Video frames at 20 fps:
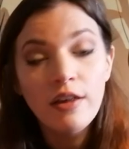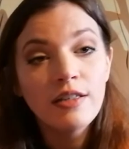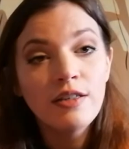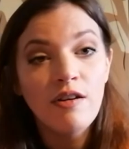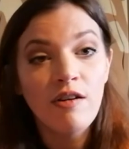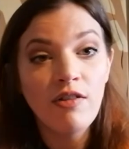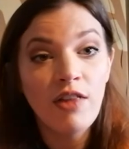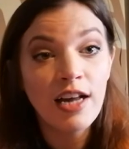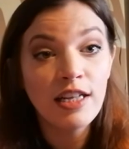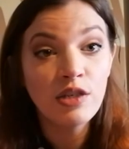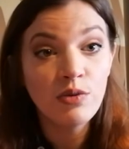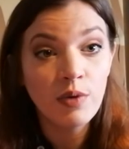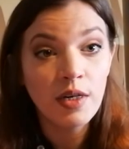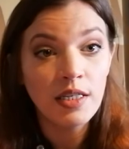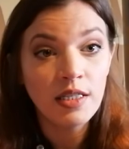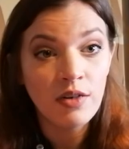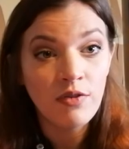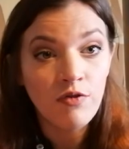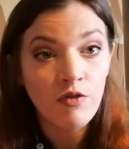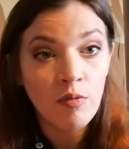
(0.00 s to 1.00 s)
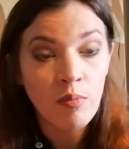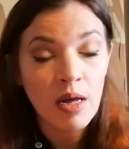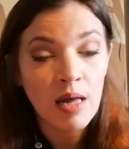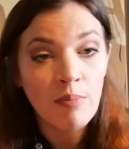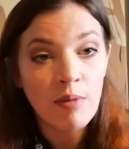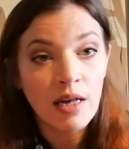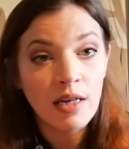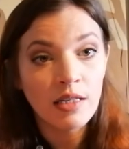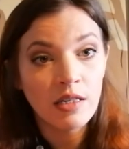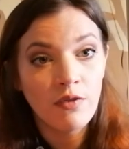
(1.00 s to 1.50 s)
Sorry, that's recent for
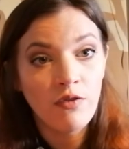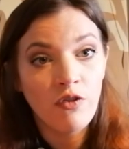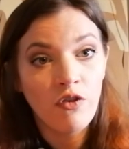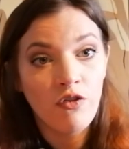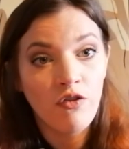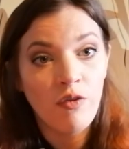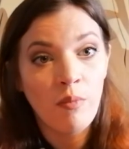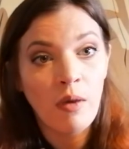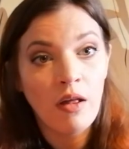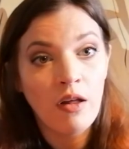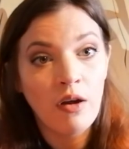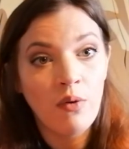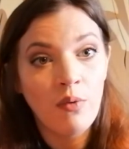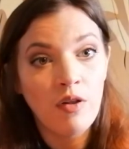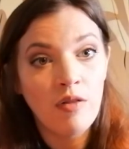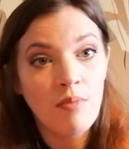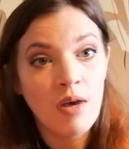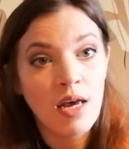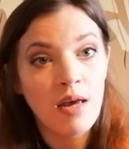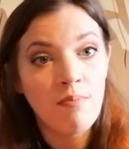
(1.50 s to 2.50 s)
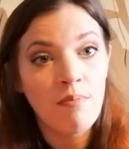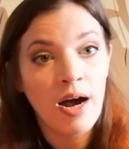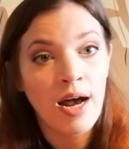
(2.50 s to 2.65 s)
me because if you're familiar with me,